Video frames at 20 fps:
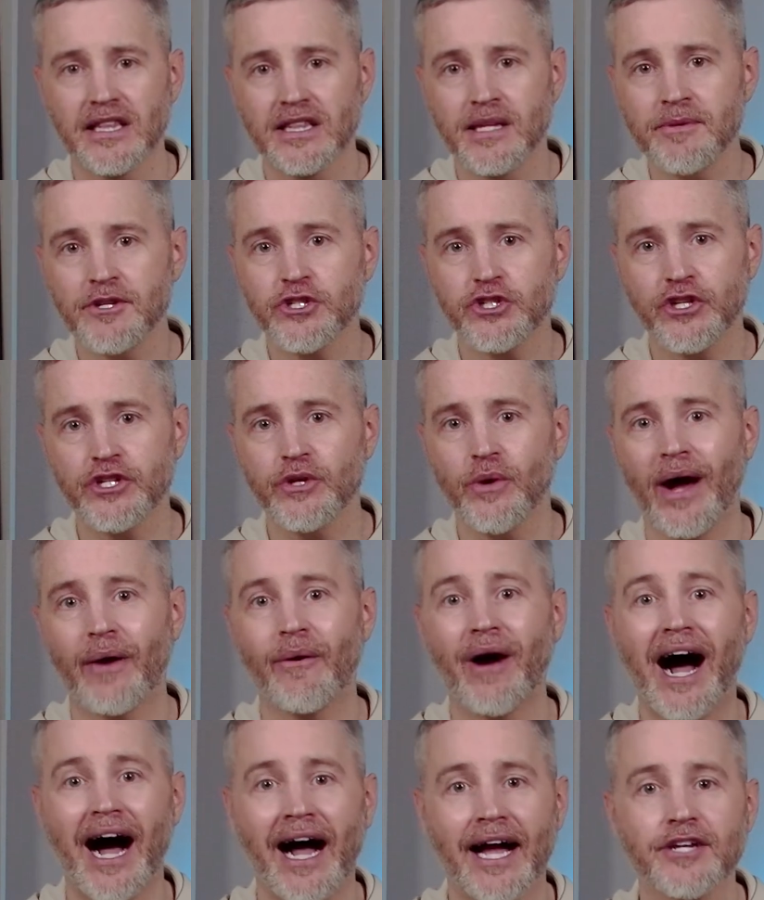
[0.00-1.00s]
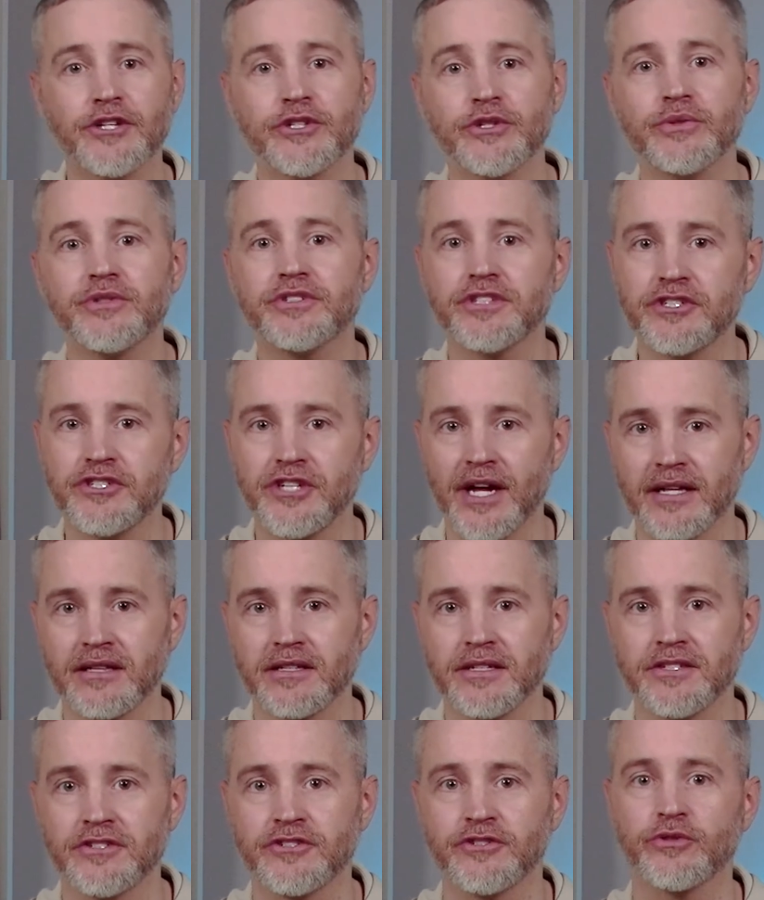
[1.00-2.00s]
Let me show you how I'd use the
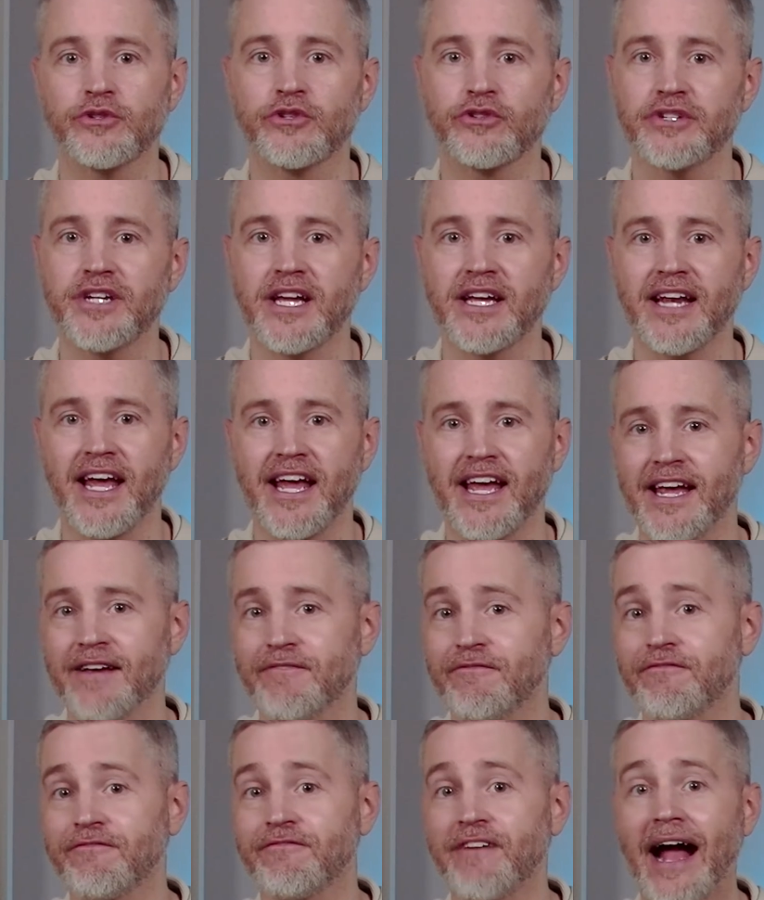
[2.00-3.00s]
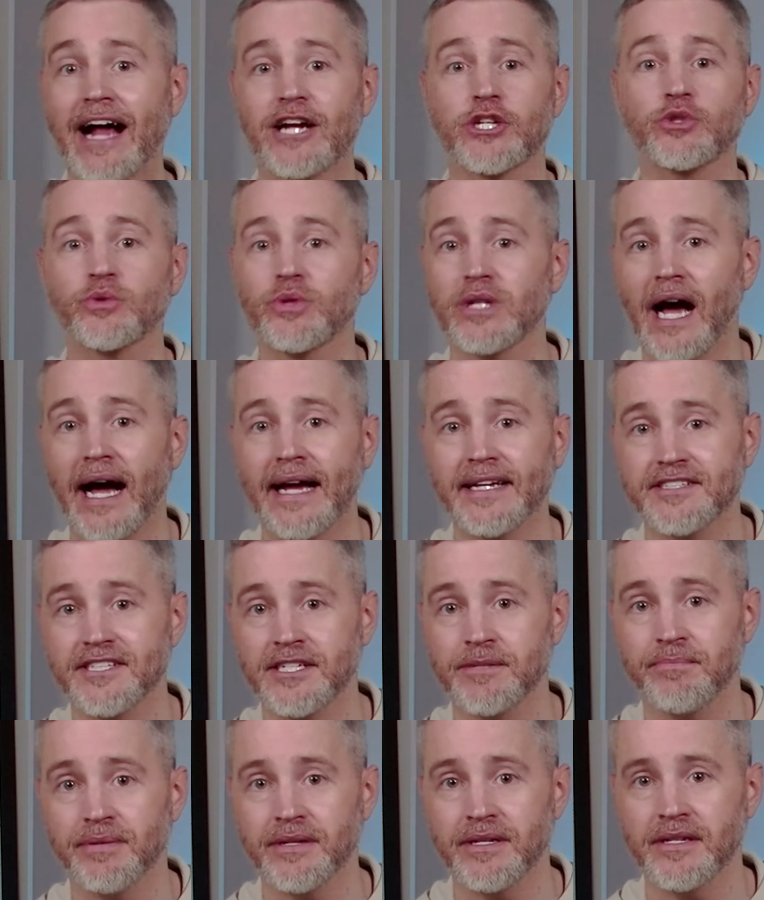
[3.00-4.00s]
checklist to create a factual
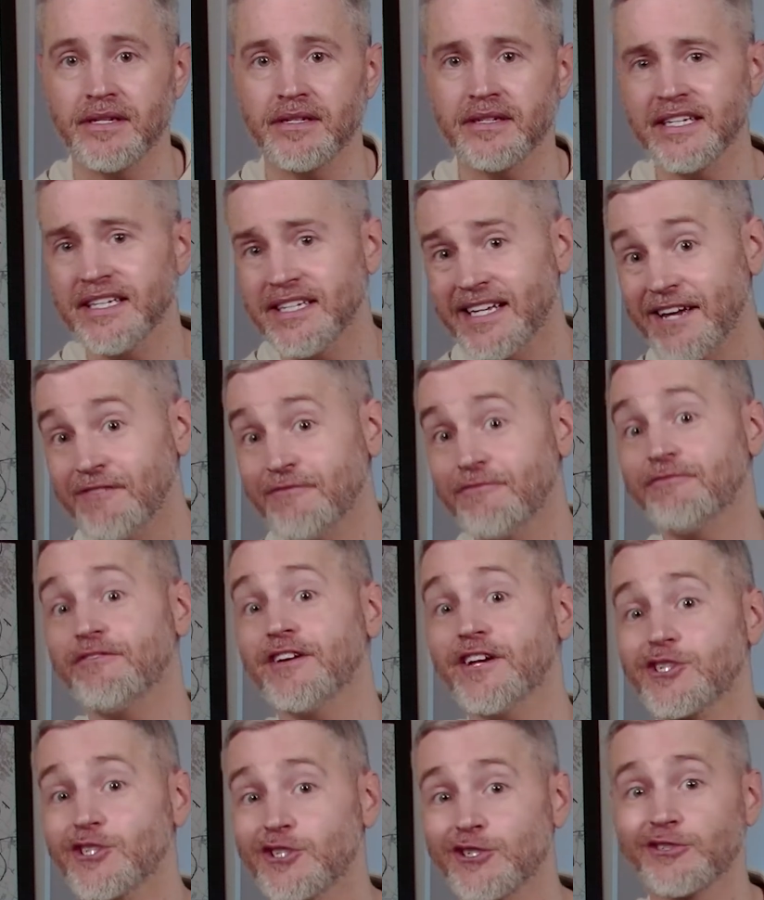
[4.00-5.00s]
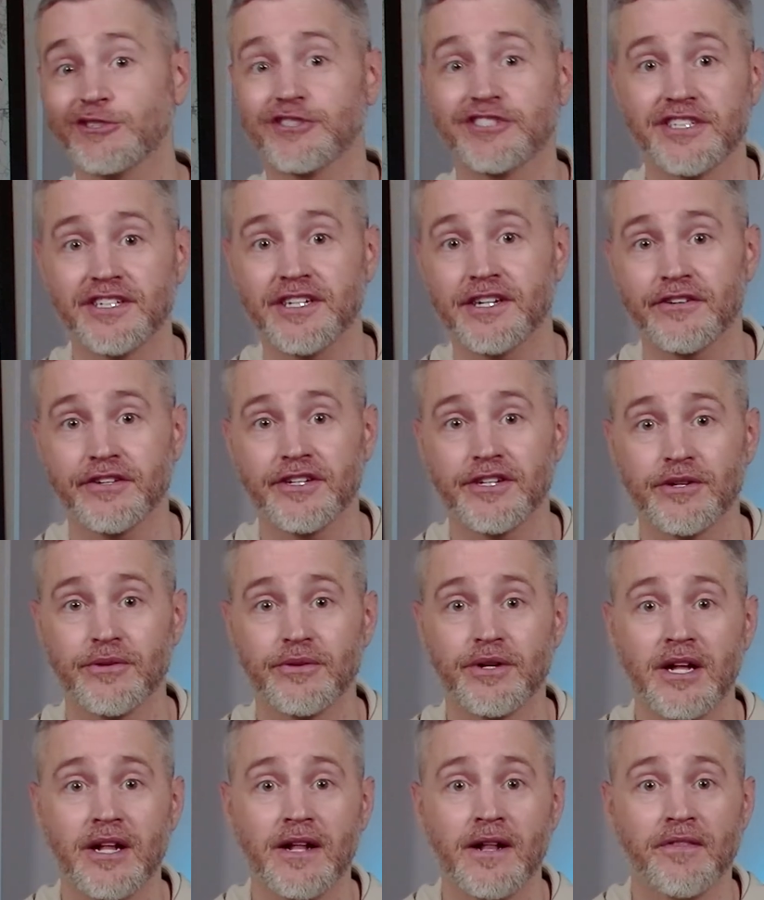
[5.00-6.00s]
ICP in a fictional
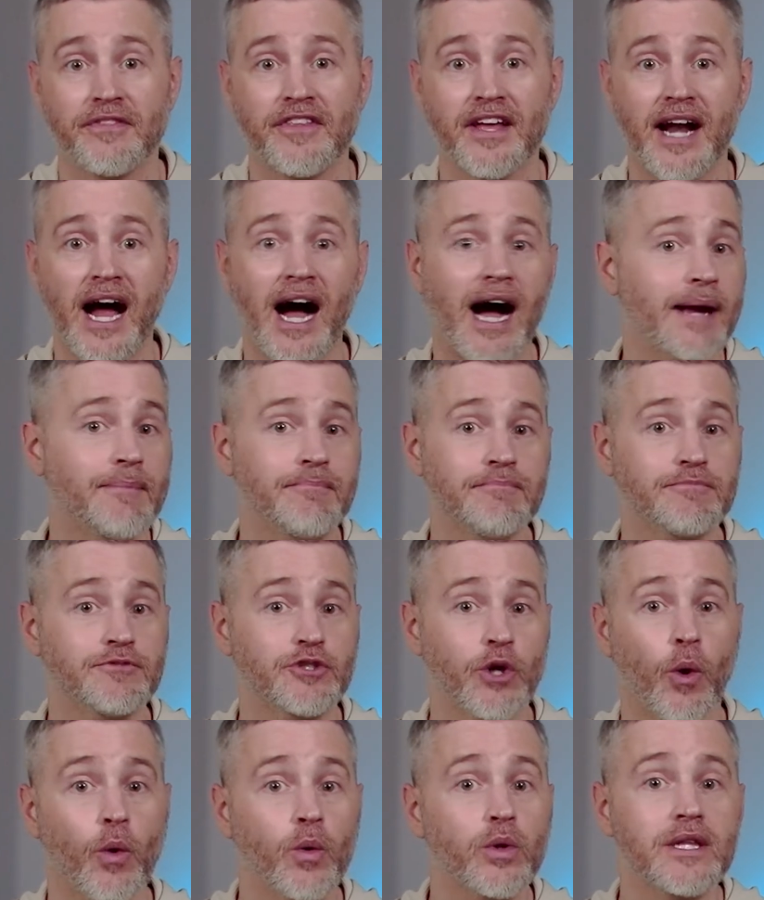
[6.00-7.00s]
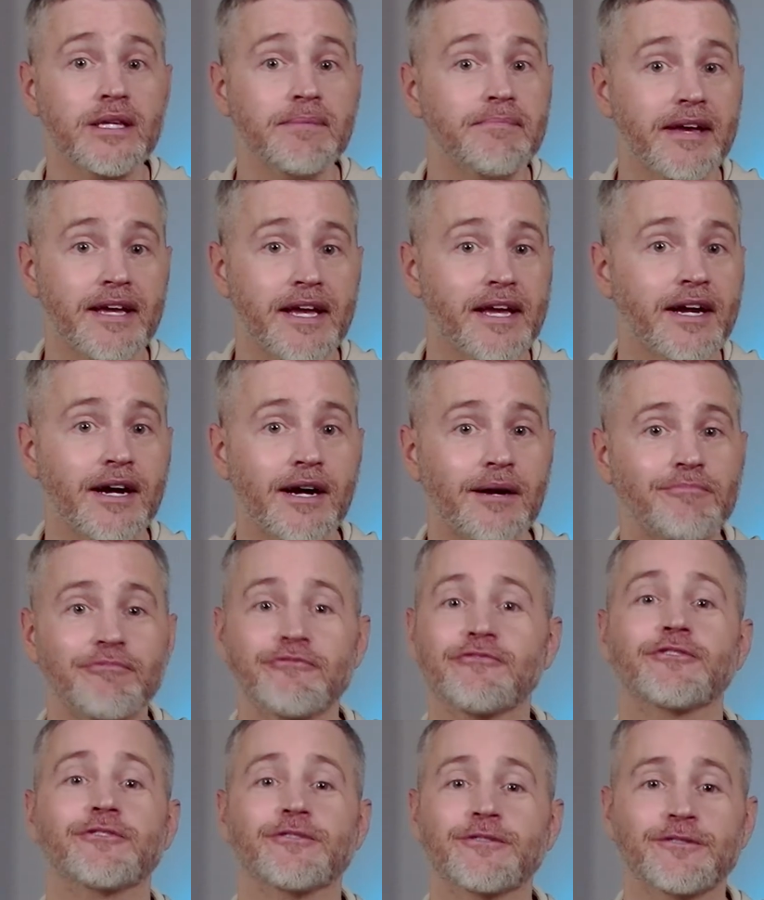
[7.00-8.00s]
scenario that I'm totally making up
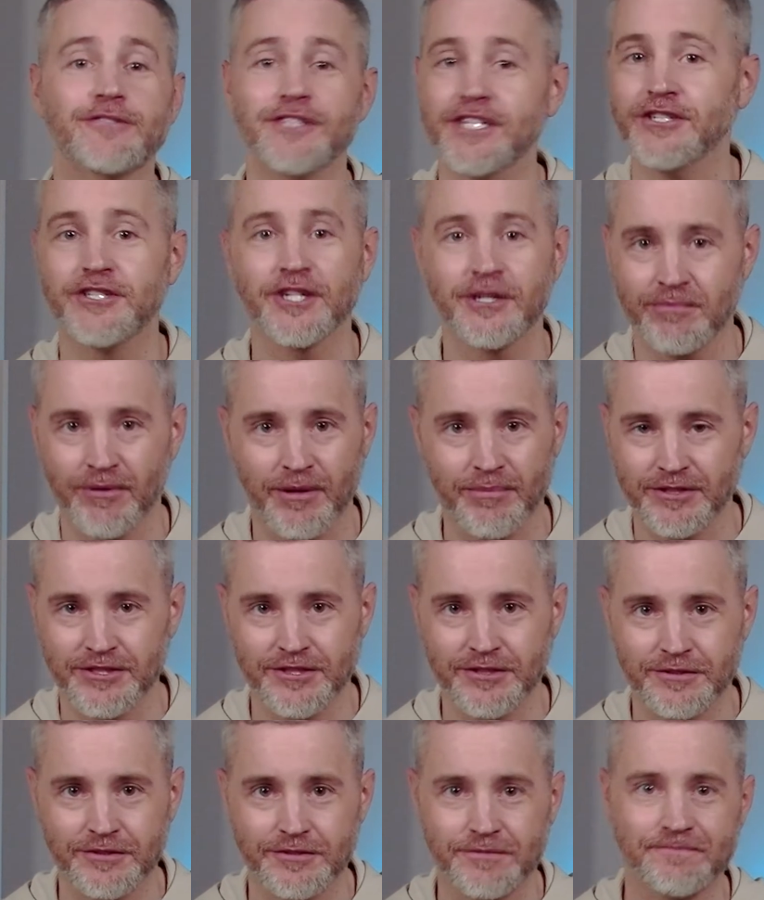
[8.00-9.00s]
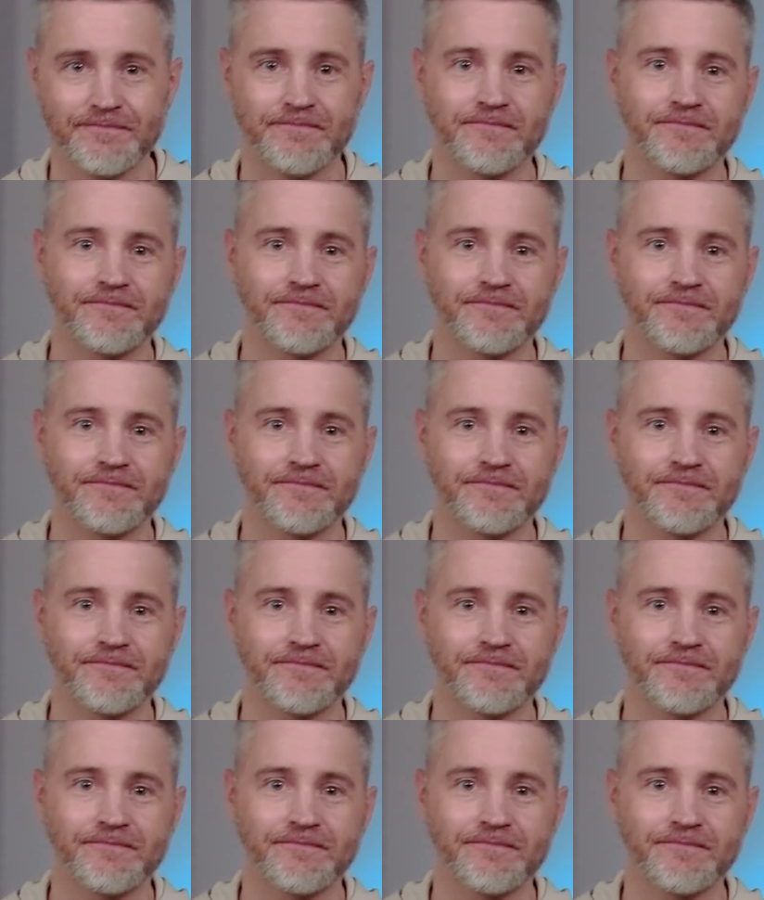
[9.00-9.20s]
for teaching purposes.